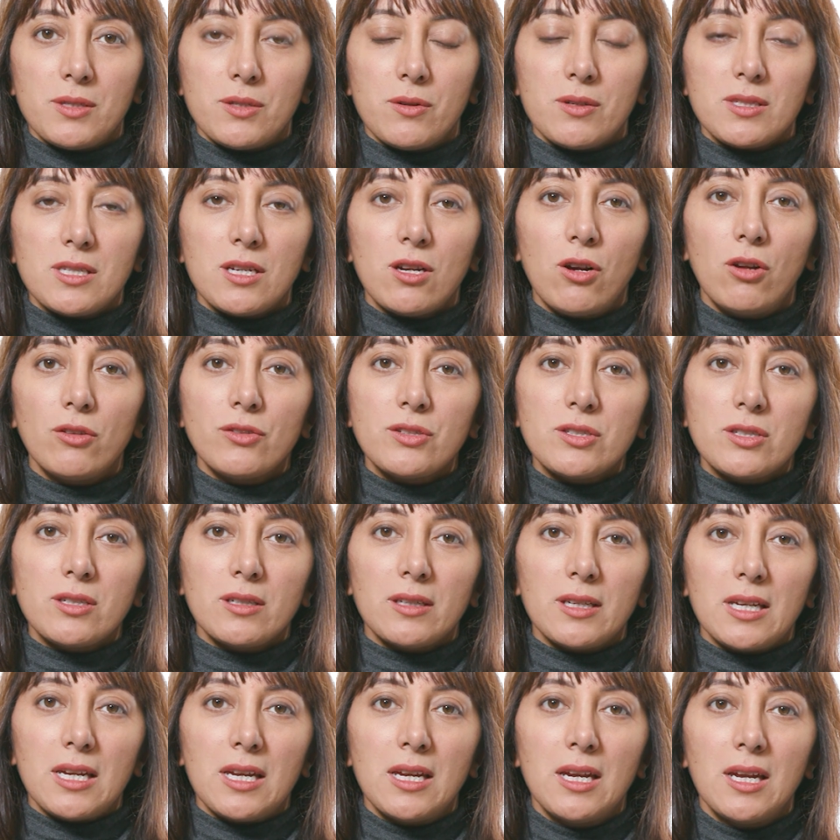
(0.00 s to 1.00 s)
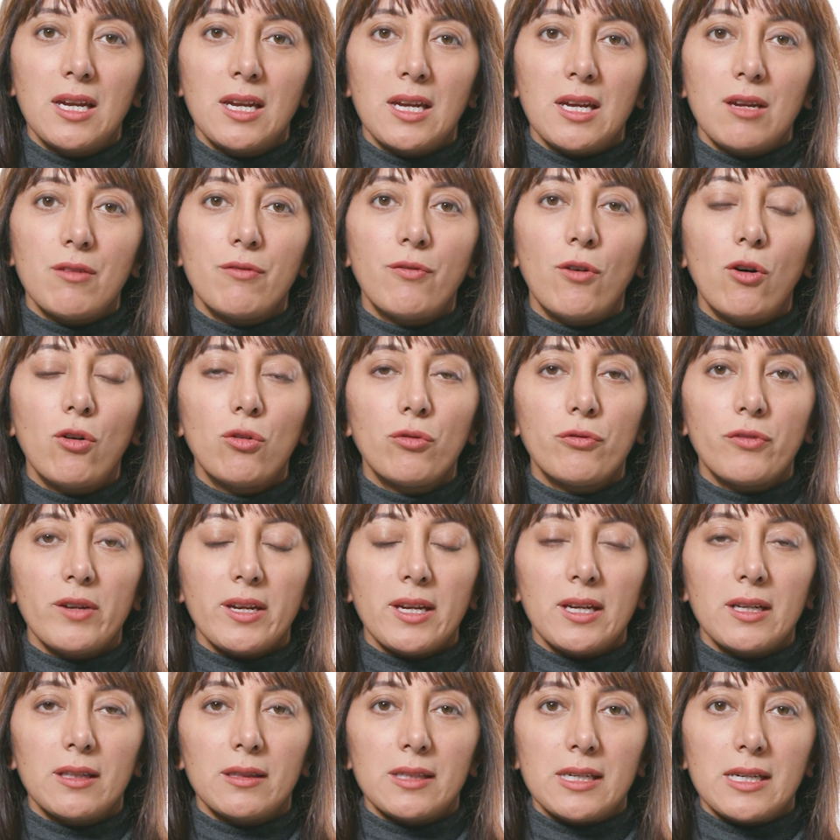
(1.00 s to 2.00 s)
So it's a constantly
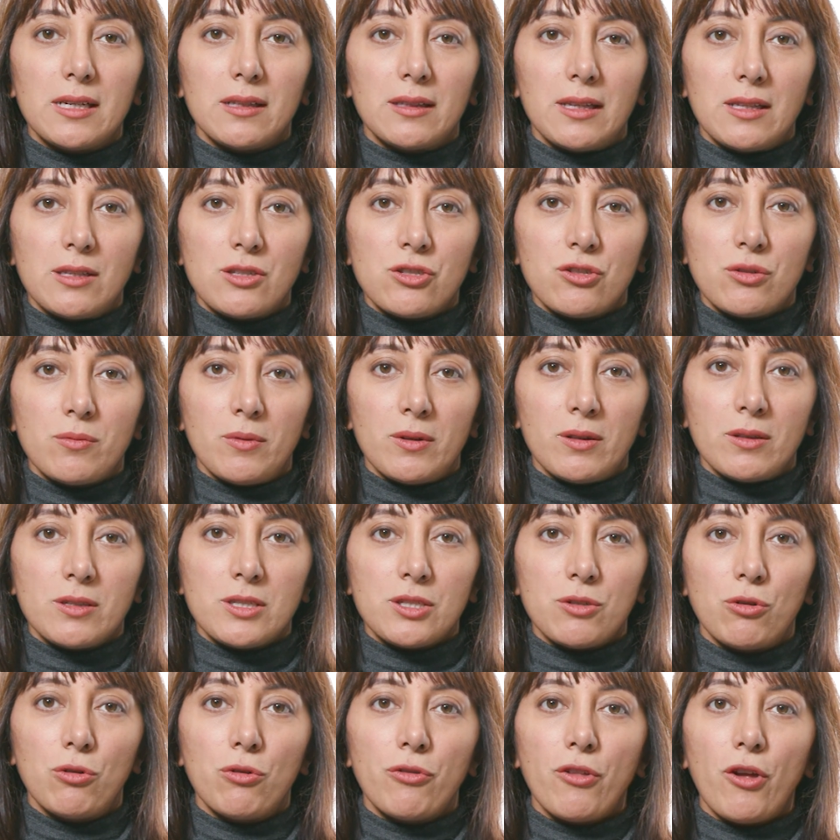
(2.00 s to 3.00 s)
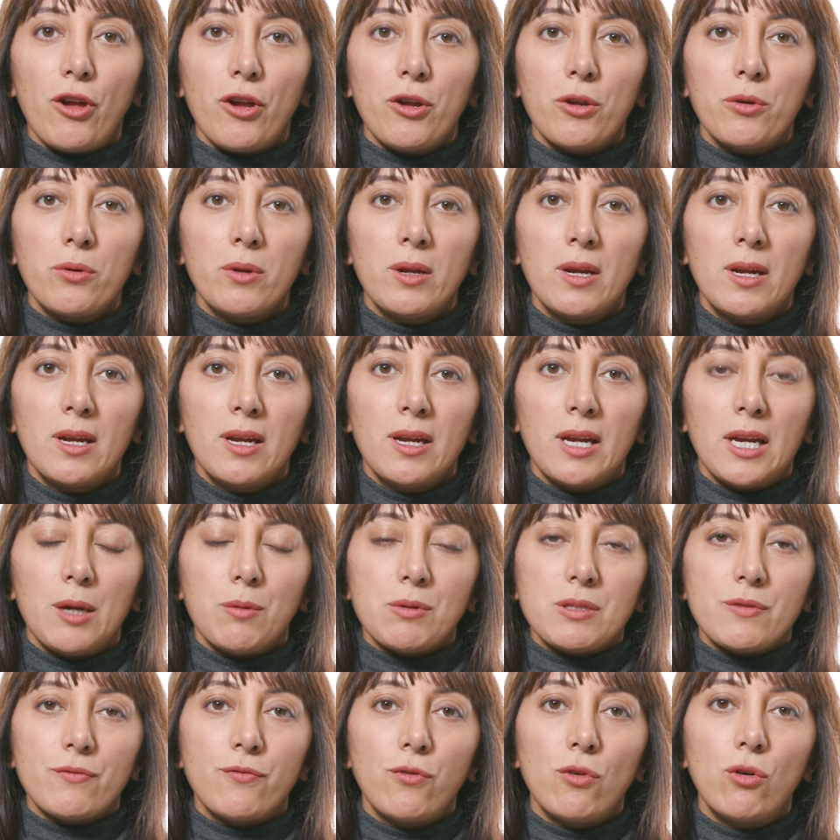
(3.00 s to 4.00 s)
evolving legal instrument. So although
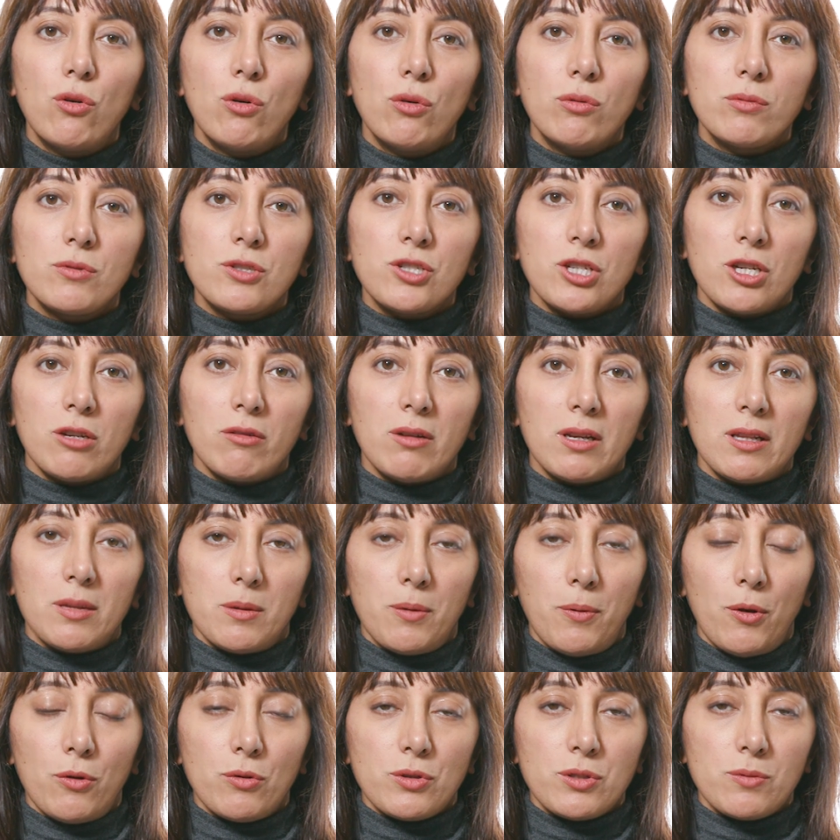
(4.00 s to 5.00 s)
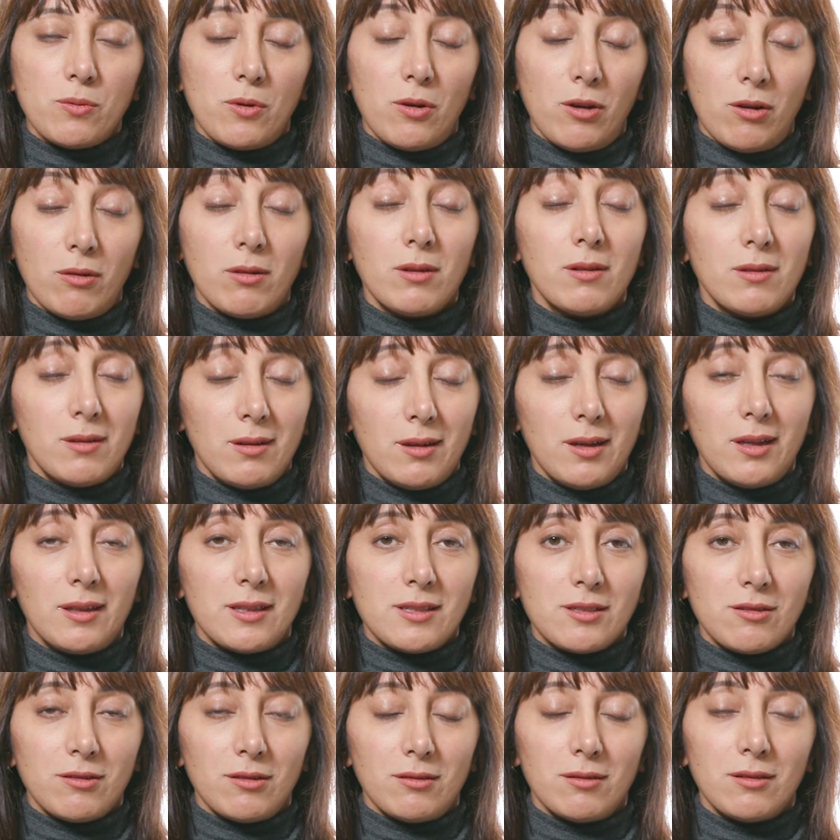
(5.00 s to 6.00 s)
it was formed during the post-war
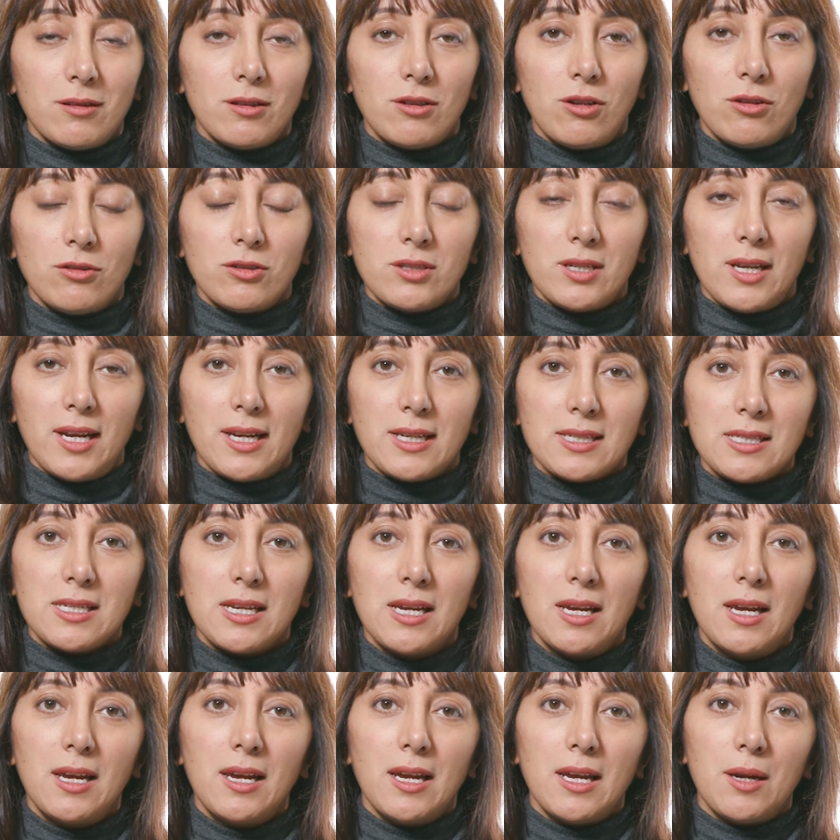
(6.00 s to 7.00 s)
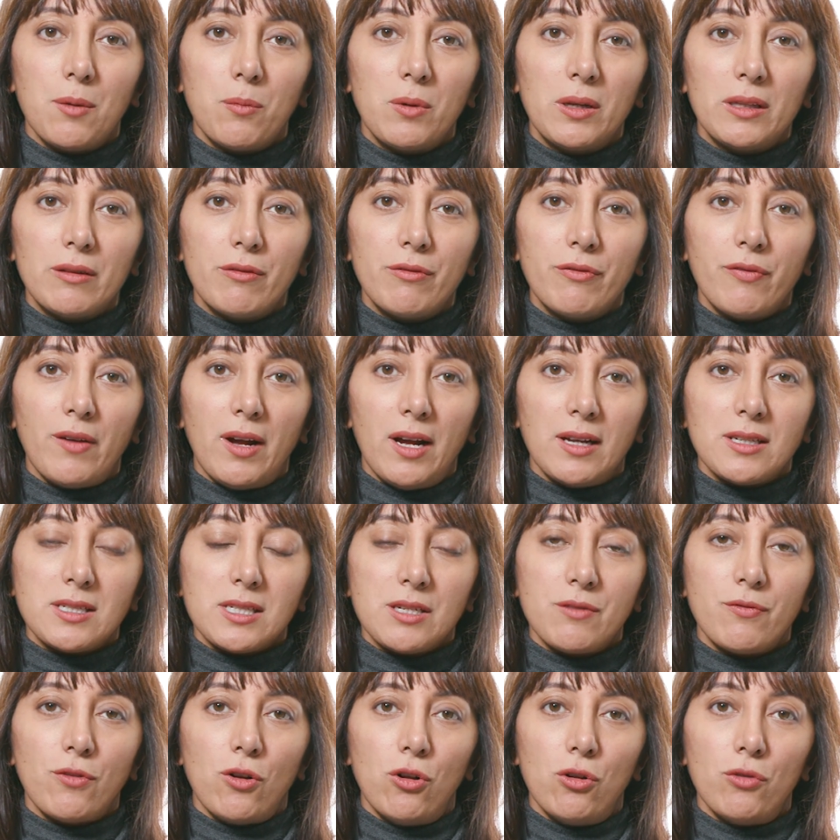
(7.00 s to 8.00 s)
political context, it will in
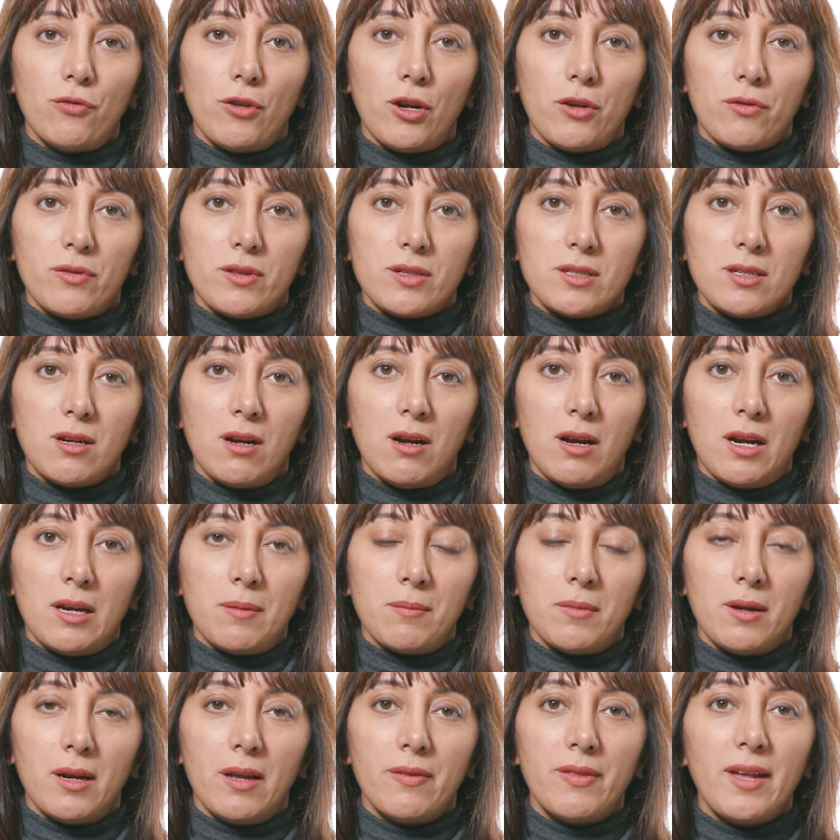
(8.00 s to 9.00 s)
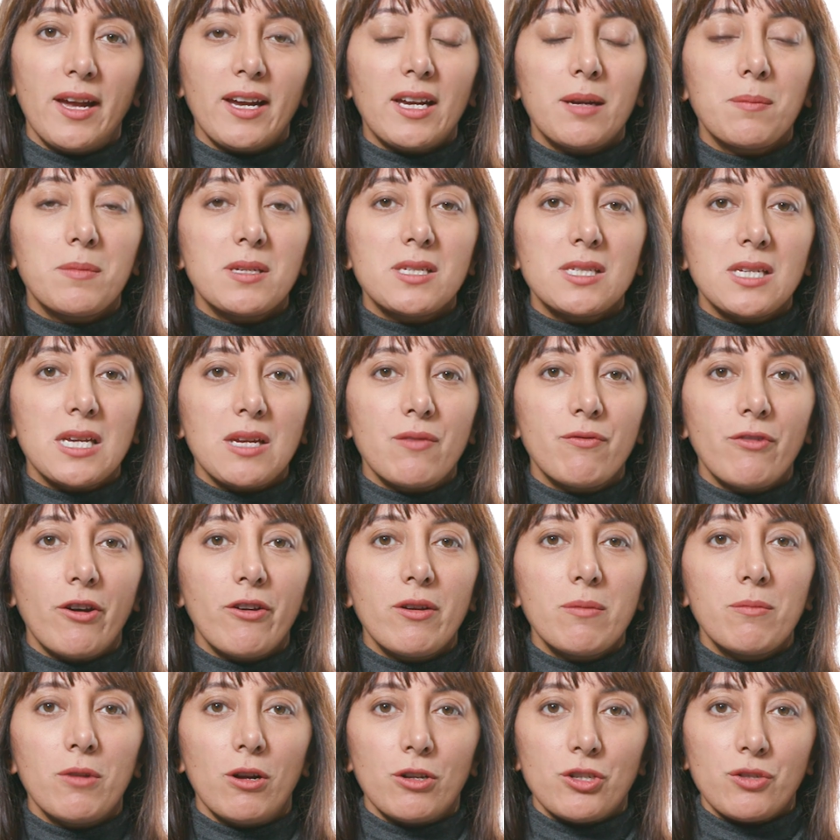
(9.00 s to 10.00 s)
fact evolve over the time, and that can be seen
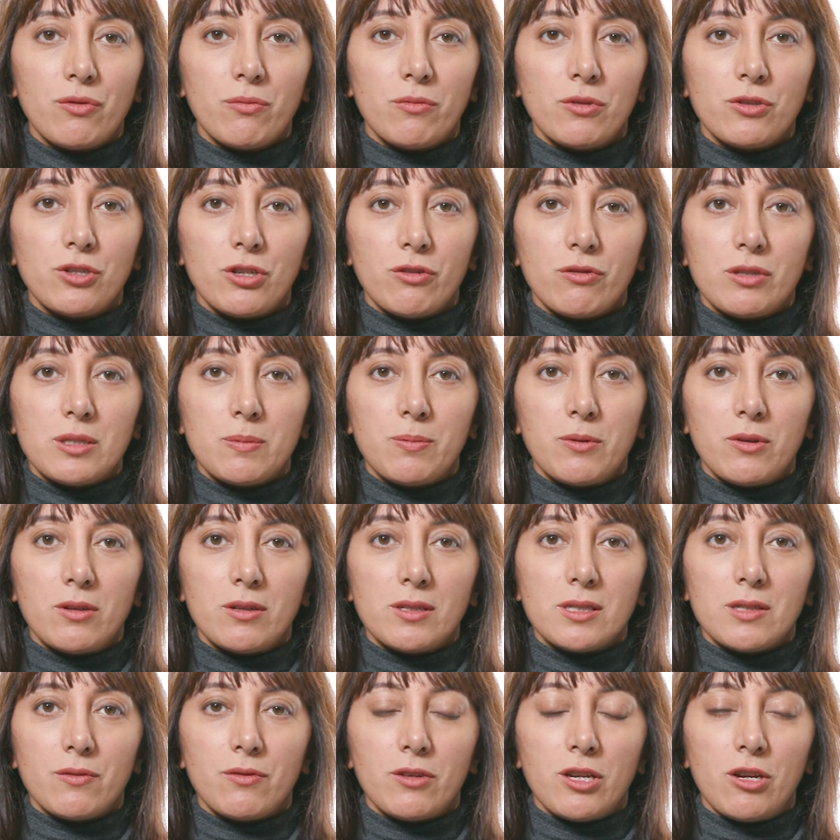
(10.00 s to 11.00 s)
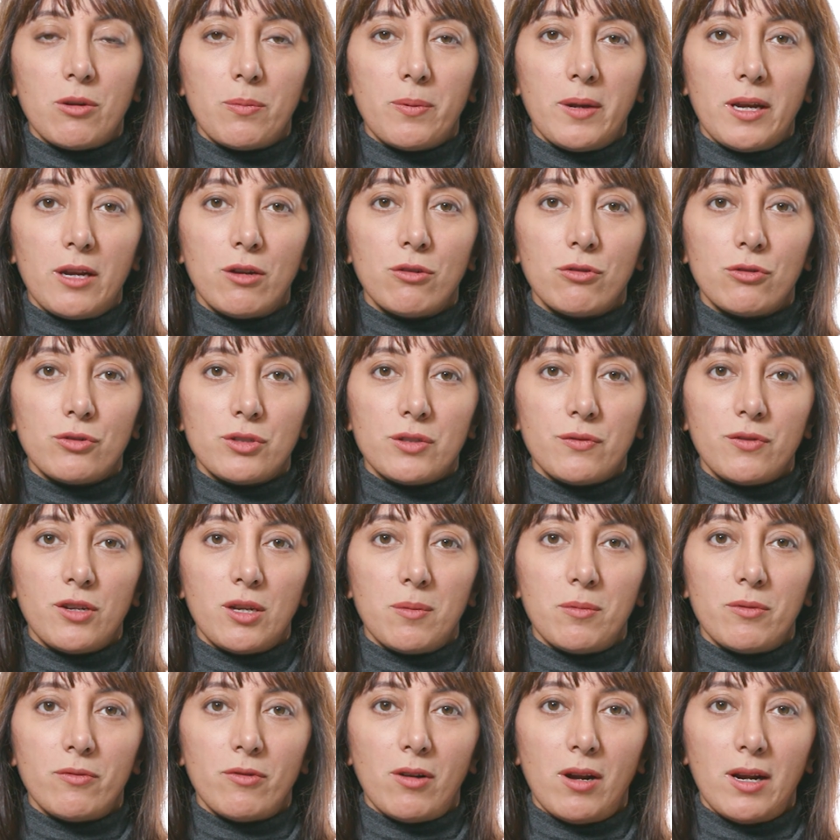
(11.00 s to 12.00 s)
very much from the jurisprudence of the European Court of
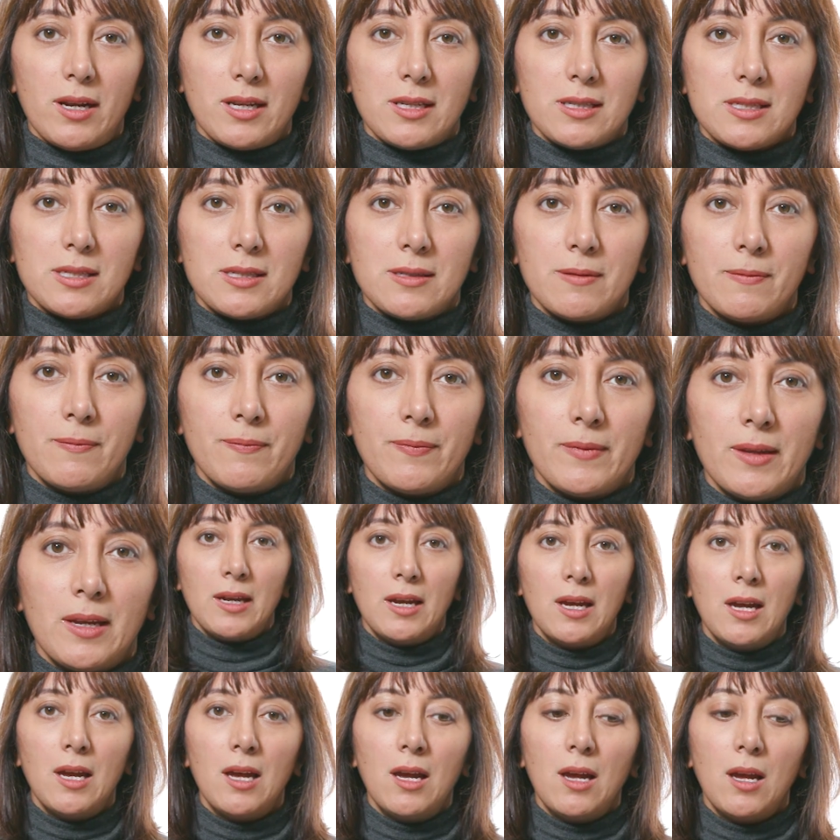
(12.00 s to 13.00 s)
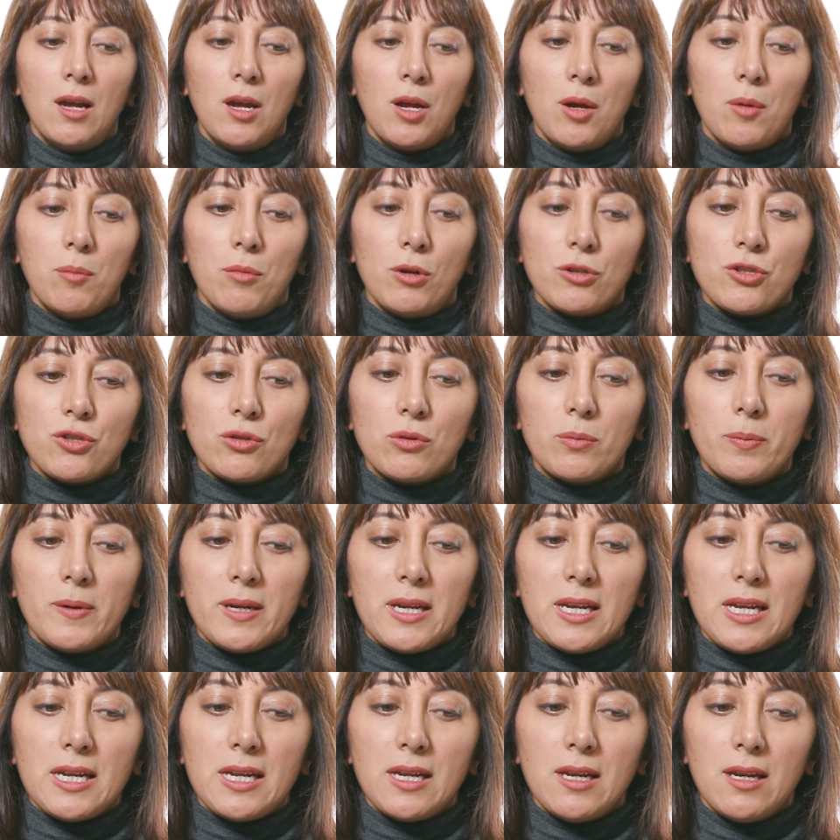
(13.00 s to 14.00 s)
Human Rights. Module
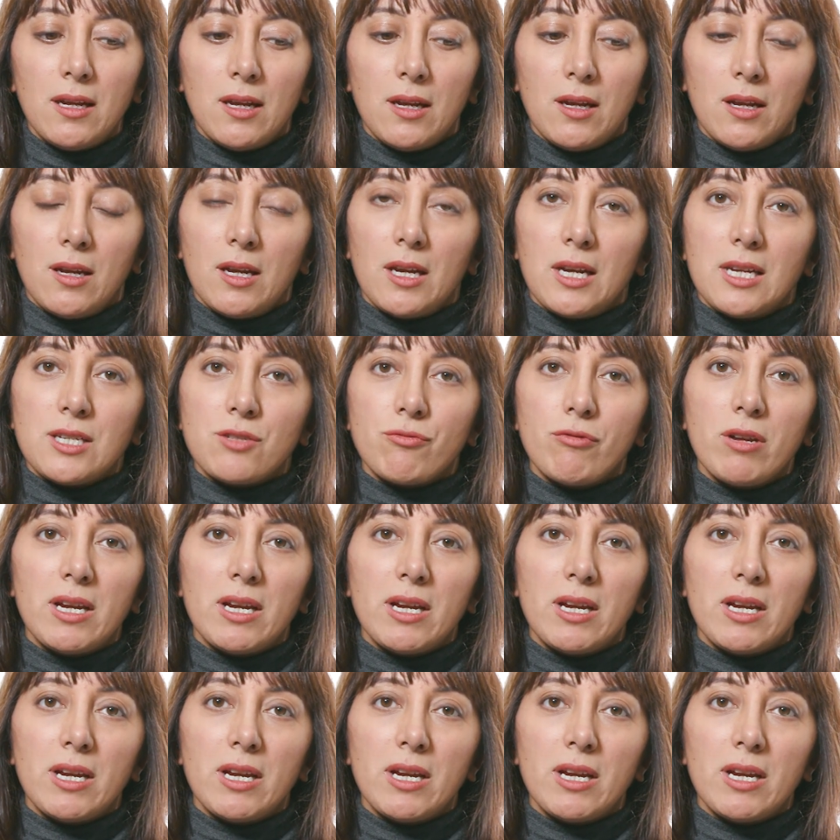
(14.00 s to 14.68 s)
B is